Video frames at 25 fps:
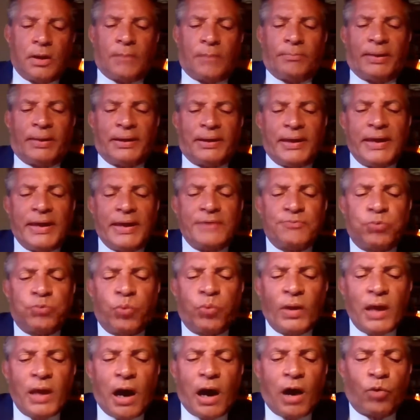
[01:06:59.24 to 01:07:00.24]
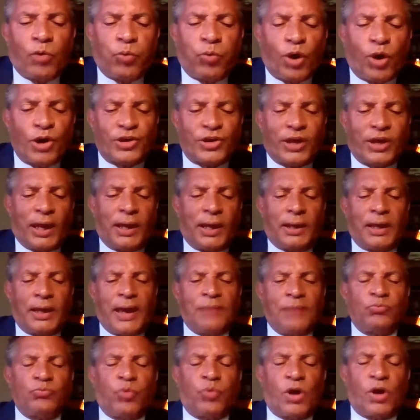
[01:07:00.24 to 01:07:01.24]
But if we are working
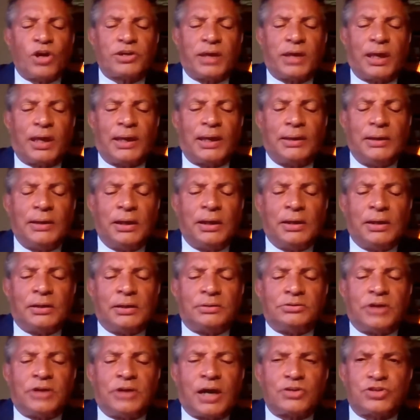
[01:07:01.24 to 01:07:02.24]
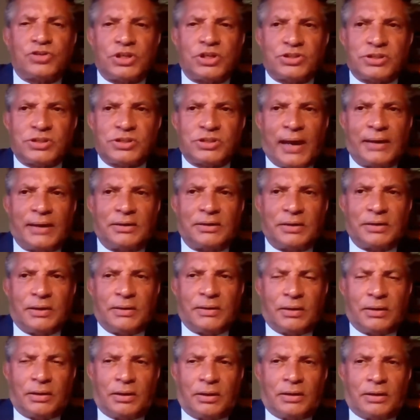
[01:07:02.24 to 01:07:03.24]
not just at
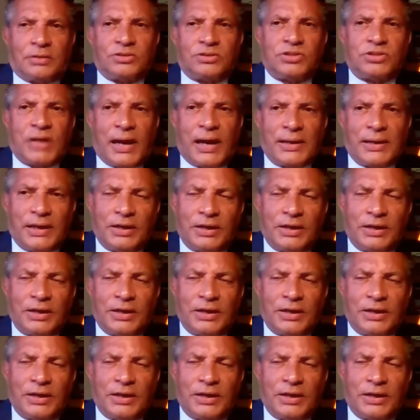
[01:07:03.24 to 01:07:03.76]
Giant